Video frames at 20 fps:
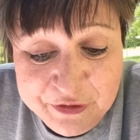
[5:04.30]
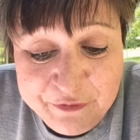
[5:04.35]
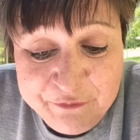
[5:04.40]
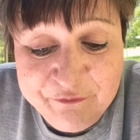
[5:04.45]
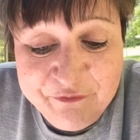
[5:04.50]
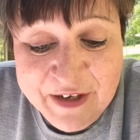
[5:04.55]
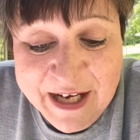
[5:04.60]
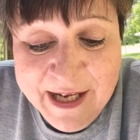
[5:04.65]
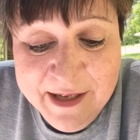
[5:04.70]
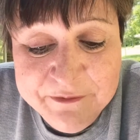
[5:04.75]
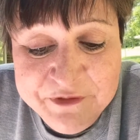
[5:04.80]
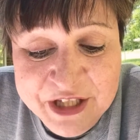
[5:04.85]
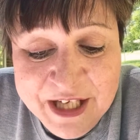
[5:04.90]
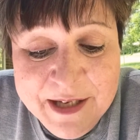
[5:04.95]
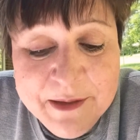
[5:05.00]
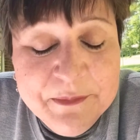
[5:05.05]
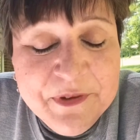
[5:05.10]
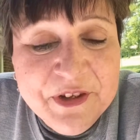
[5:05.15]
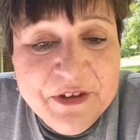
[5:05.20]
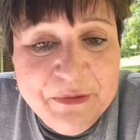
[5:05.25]
5
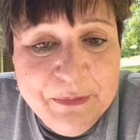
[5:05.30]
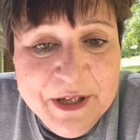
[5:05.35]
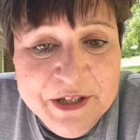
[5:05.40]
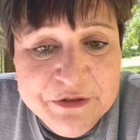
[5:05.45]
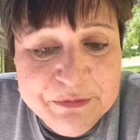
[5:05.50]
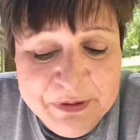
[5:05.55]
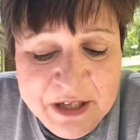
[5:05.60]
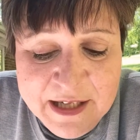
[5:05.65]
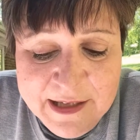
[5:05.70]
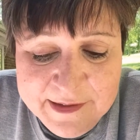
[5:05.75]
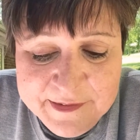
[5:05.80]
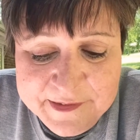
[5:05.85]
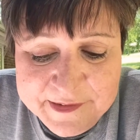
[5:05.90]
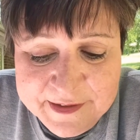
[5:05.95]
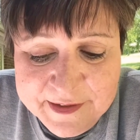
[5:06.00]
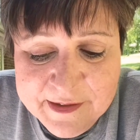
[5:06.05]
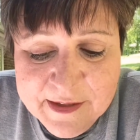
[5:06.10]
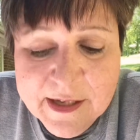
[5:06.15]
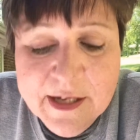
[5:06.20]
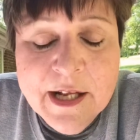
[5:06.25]
times as much
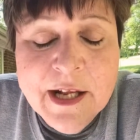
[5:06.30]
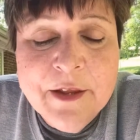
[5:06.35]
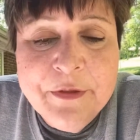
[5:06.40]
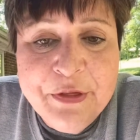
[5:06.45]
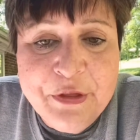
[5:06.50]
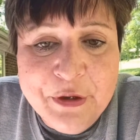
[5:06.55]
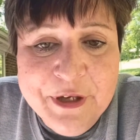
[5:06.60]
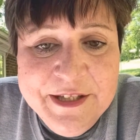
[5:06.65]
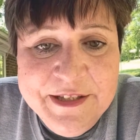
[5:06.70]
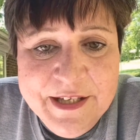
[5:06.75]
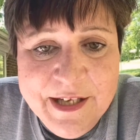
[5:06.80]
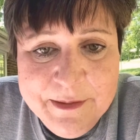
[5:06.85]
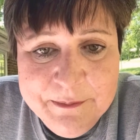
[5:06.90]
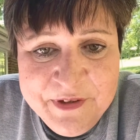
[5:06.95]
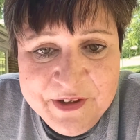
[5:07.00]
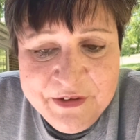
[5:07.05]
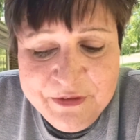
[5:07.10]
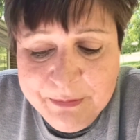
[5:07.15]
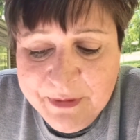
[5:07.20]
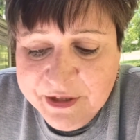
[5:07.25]
plastic, 3 times
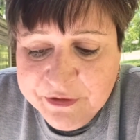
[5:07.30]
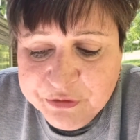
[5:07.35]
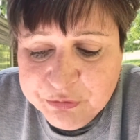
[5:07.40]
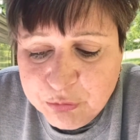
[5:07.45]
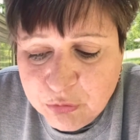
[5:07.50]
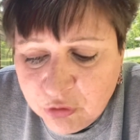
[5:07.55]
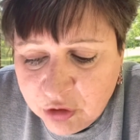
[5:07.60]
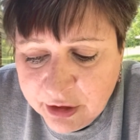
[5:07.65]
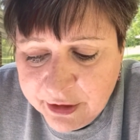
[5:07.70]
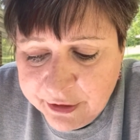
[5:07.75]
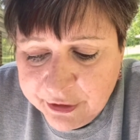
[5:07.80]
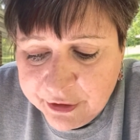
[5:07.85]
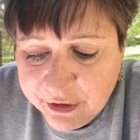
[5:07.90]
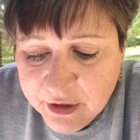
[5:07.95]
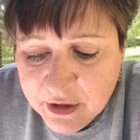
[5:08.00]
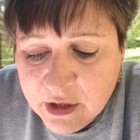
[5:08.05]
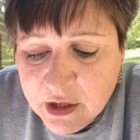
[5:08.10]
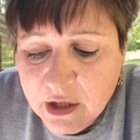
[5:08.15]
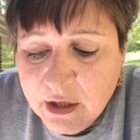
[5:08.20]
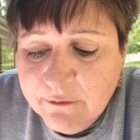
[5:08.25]
as much water,
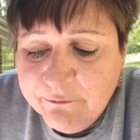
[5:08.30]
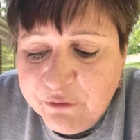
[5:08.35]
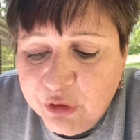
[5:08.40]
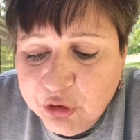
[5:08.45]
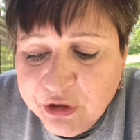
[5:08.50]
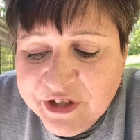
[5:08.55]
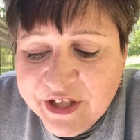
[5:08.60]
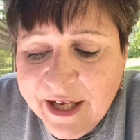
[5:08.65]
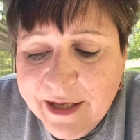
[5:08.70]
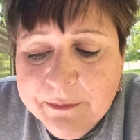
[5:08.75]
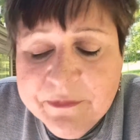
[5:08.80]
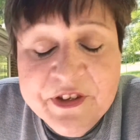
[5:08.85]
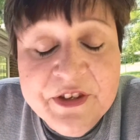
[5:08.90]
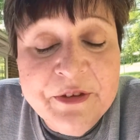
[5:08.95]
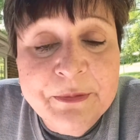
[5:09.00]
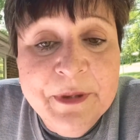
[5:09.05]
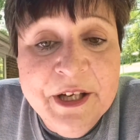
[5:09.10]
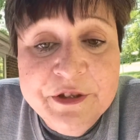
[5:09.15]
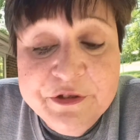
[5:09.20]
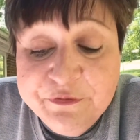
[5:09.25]
4 times as
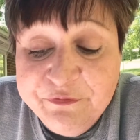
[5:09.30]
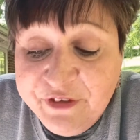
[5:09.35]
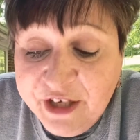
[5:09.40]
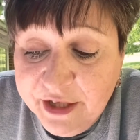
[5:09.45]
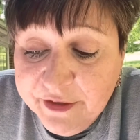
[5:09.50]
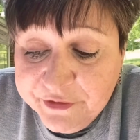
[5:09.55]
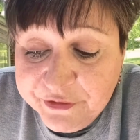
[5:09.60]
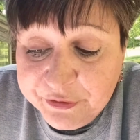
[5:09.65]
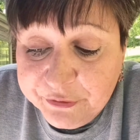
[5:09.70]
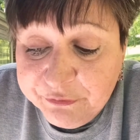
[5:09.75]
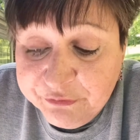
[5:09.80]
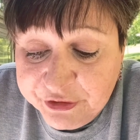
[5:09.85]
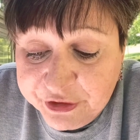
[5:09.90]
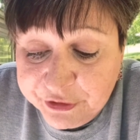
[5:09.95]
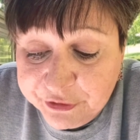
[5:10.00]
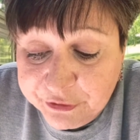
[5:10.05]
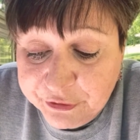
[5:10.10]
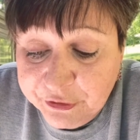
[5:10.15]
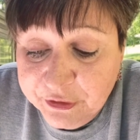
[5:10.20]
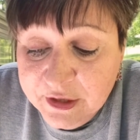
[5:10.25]
much fossil
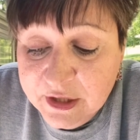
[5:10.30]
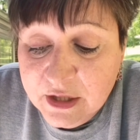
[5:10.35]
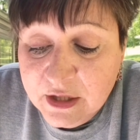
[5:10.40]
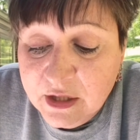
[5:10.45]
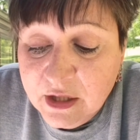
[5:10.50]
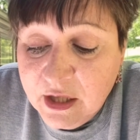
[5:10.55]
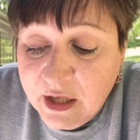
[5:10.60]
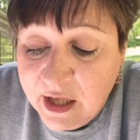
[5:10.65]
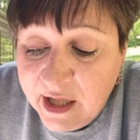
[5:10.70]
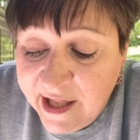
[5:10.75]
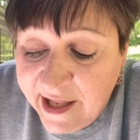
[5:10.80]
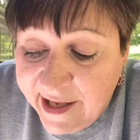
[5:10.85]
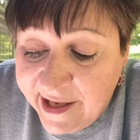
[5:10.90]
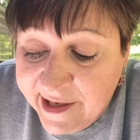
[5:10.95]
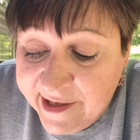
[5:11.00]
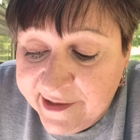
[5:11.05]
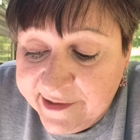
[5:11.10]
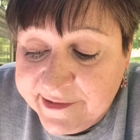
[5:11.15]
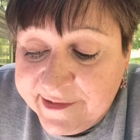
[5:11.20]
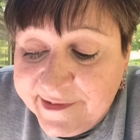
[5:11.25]
fuel,
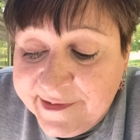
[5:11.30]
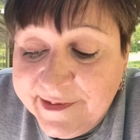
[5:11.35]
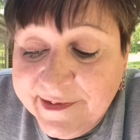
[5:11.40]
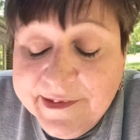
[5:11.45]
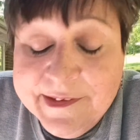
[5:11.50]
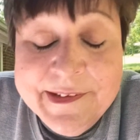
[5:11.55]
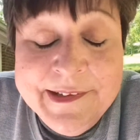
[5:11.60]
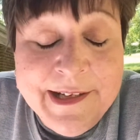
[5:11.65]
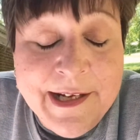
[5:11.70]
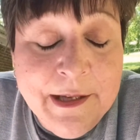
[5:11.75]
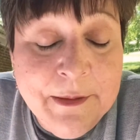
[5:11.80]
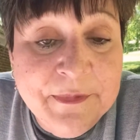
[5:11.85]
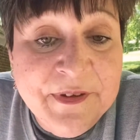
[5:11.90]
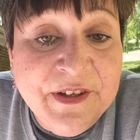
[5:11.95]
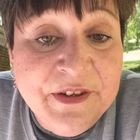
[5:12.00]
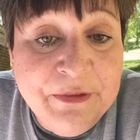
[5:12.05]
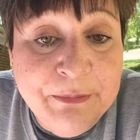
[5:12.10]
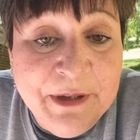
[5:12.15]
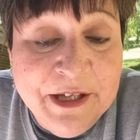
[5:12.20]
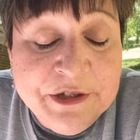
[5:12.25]
and 6 times
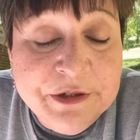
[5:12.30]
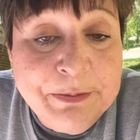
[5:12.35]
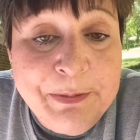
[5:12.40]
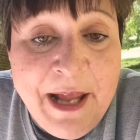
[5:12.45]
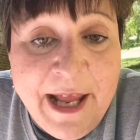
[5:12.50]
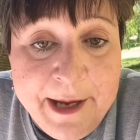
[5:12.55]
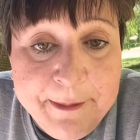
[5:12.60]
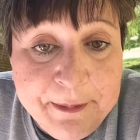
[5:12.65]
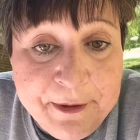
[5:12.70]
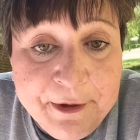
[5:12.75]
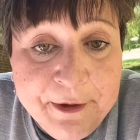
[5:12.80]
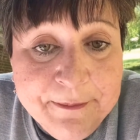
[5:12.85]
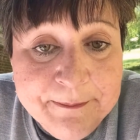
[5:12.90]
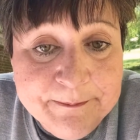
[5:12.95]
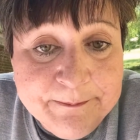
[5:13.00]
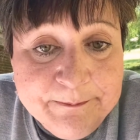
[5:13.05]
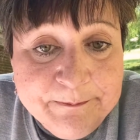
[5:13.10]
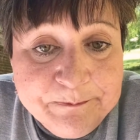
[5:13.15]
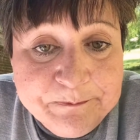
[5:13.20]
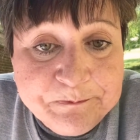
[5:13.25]
as much paper
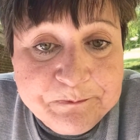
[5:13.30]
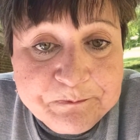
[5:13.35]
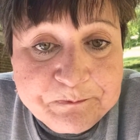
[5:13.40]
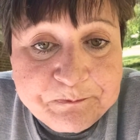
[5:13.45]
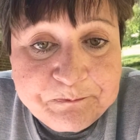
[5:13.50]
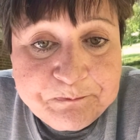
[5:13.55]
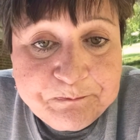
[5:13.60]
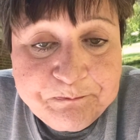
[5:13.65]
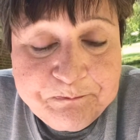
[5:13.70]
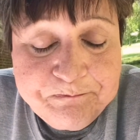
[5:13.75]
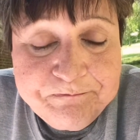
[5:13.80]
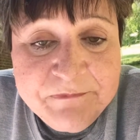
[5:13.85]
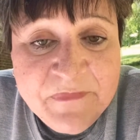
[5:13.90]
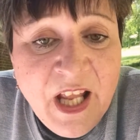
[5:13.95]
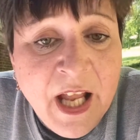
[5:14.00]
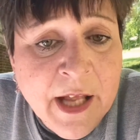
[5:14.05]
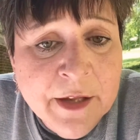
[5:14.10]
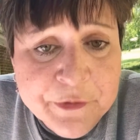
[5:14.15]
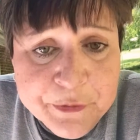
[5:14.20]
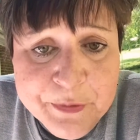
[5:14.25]

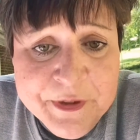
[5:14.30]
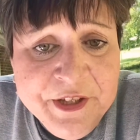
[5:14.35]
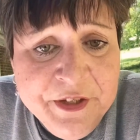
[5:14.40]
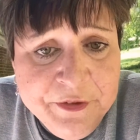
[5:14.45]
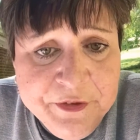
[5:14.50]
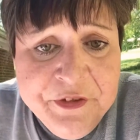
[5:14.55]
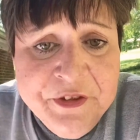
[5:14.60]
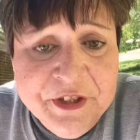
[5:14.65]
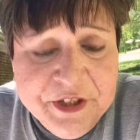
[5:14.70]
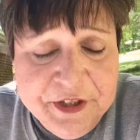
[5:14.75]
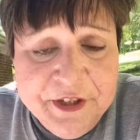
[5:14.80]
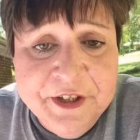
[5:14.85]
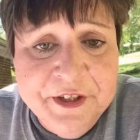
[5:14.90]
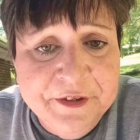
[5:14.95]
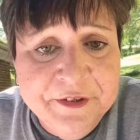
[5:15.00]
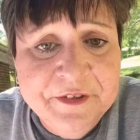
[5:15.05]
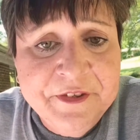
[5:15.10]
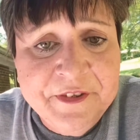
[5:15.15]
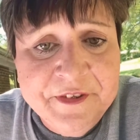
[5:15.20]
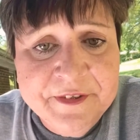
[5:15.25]
as we used to
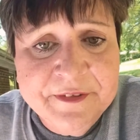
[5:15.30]
use.